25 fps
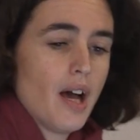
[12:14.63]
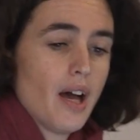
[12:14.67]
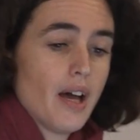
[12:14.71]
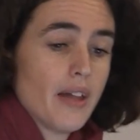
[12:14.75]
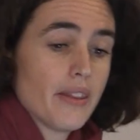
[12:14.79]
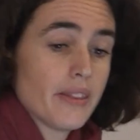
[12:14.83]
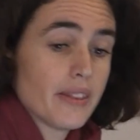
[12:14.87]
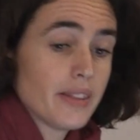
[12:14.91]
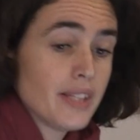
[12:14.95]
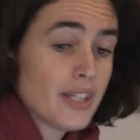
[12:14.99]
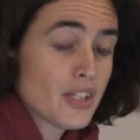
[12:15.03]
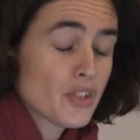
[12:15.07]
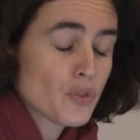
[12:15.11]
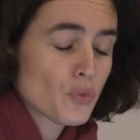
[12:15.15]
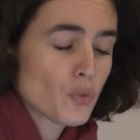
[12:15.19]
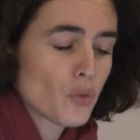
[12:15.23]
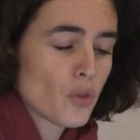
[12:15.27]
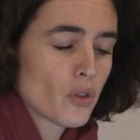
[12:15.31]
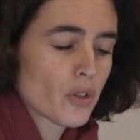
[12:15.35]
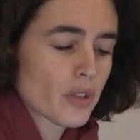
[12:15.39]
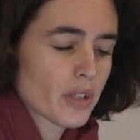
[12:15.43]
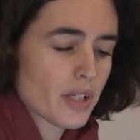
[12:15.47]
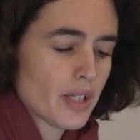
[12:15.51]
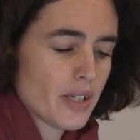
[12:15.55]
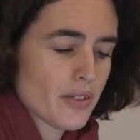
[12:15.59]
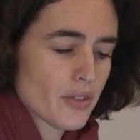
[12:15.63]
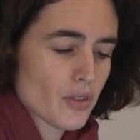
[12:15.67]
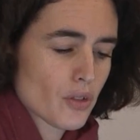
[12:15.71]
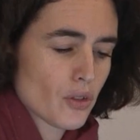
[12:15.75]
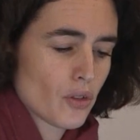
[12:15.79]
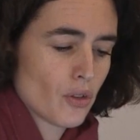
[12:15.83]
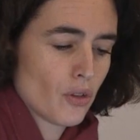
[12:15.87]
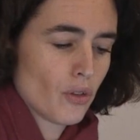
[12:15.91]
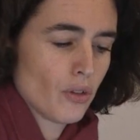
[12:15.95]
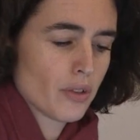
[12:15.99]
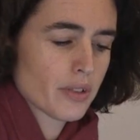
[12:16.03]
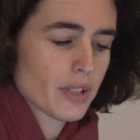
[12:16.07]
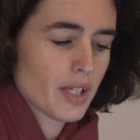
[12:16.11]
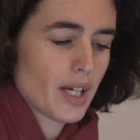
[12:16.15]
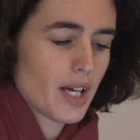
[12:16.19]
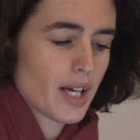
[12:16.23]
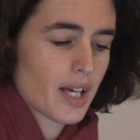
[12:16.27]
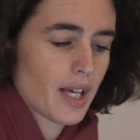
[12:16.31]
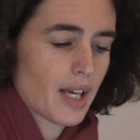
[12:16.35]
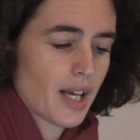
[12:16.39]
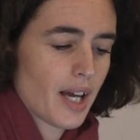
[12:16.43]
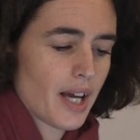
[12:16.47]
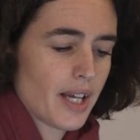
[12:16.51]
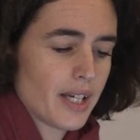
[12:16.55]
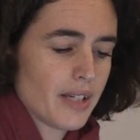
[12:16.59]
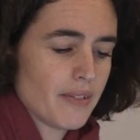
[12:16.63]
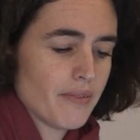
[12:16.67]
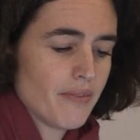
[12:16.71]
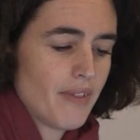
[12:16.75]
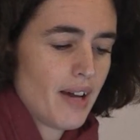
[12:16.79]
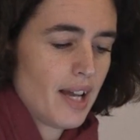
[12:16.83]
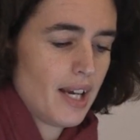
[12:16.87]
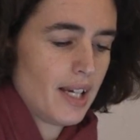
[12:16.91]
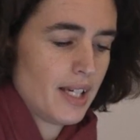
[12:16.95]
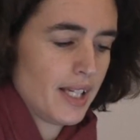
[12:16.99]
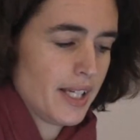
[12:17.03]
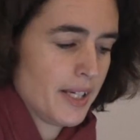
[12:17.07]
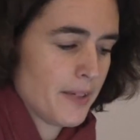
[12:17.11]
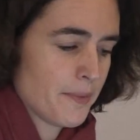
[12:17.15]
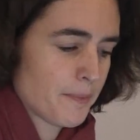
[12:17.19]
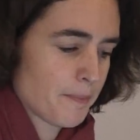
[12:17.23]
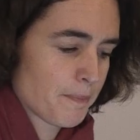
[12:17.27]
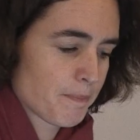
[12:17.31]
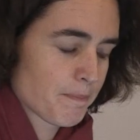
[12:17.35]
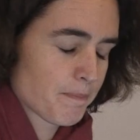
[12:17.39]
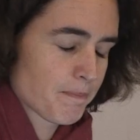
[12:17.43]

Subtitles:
And this work is called Uncanny Valley.